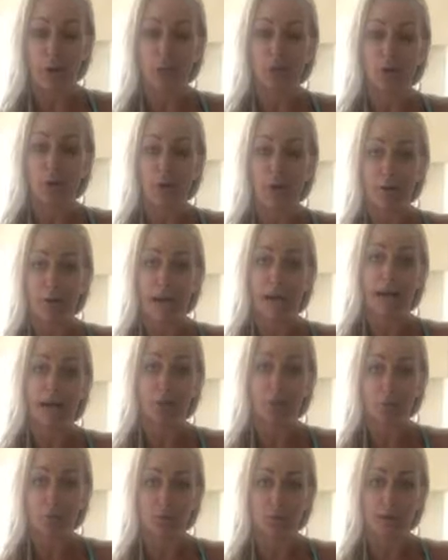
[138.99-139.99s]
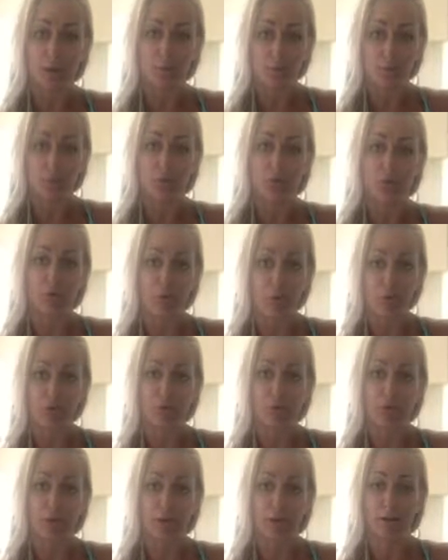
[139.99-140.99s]
measure out an actual tablespoon of
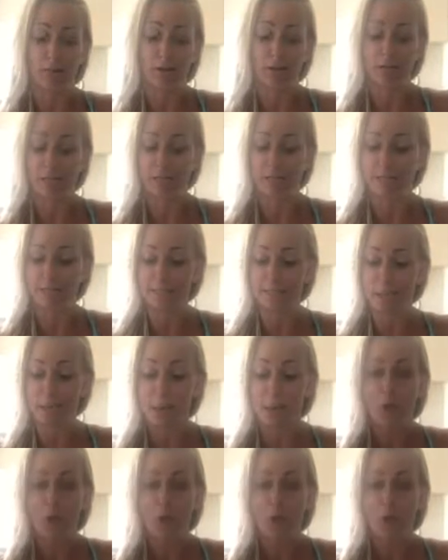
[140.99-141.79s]
peanut butter, because